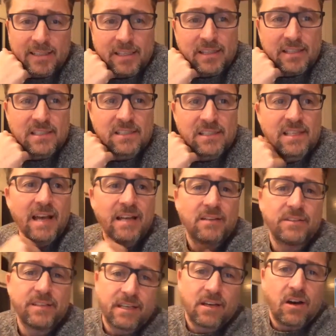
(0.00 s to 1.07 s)
that this has had on
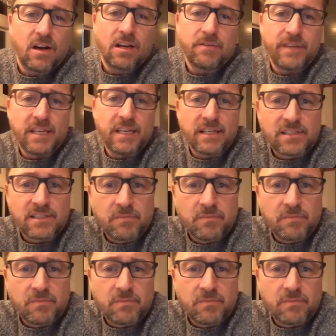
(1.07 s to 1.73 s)
the economy and